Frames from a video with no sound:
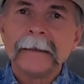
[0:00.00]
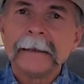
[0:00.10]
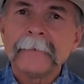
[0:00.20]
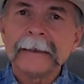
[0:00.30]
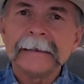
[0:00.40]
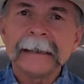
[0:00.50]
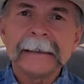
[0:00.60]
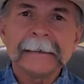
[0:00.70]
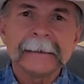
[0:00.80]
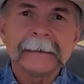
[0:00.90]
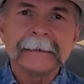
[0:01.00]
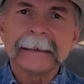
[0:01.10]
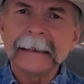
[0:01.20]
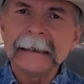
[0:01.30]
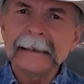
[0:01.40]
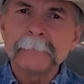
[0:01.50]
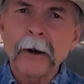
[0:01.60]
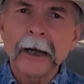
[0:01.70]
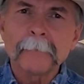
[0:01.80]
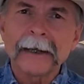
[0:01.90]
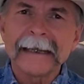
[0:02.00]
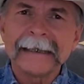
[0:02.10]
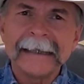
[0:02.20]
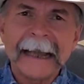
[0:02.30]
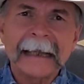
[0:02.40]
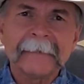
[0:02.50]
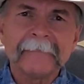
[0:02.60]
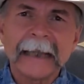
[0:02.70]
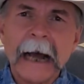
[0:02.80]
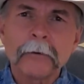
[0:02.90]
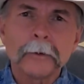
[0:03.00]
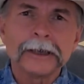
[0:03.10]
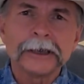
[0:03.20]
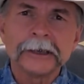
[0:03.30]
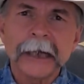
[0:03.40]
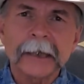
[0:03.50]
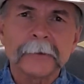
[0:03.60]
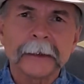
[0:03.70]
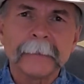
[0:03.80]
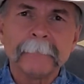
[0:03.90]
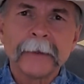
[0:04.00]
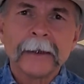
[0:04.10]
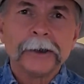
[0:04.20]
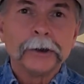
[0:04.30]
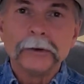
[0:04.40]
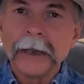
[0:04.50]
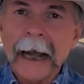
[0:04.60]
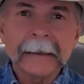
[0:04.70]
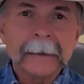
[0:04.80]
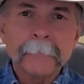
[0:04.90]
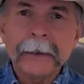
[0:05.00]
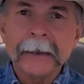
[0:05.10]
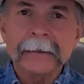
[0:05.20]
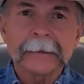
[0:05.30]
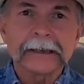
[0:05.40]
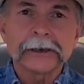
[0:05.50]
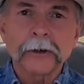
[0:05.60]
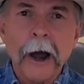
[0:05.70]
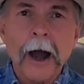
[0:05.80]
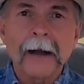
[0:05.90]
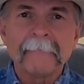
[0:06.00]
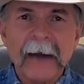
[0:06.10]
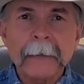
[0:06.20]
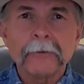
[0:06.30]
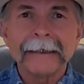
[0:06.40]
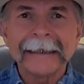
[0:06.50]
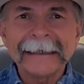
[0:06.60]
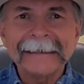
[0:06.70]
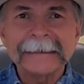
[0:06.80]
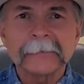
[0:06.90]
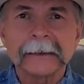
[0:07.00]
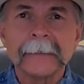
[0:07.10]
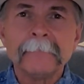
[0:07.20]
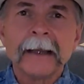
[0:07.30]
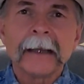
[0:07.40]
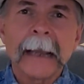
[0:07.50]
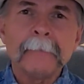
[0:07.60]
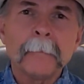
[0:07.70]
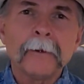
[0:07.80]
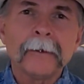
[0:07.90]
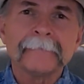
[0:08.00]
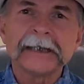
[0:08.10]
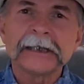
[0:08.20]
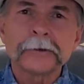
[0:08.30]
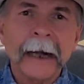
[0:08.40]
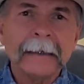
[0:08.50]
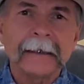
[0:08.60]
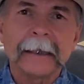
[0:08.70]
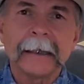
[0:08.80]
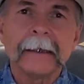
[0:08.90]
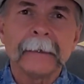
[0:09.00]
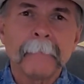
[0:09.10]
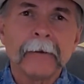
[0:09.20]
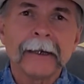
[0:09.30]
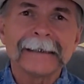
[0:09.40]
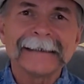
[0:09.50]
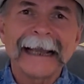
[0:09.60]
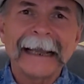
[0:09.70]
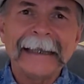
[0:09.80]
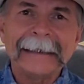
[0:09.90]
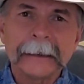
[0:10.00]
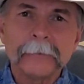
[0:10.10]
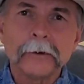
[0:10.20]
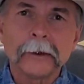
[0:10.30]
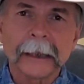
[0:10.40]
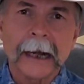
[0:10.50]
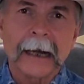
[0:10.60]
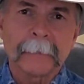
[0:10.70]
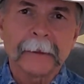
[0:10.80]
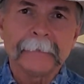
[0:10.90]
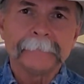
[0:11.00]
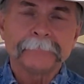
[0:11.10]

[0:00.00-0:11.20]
Now, these indices, each marked by a negative downward trajectory, do not depict a strong, vibrant industry capable of strengthening America's ailing rural economy.